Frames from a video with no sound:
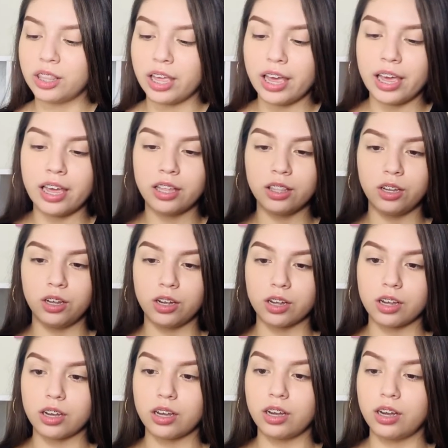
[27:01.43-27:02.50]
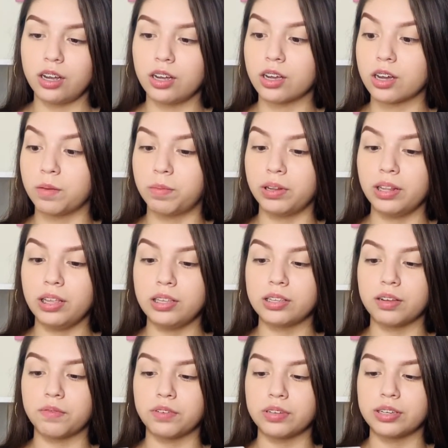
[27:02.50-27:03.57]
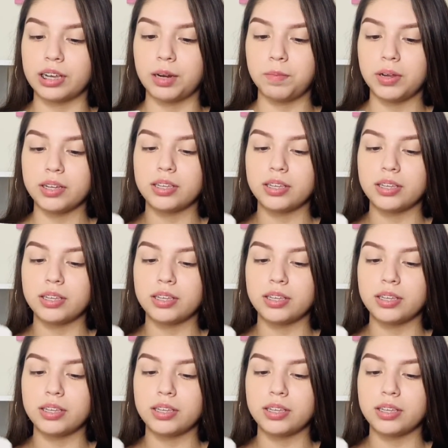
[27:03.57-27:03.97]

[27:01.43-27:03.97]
They look completely different side by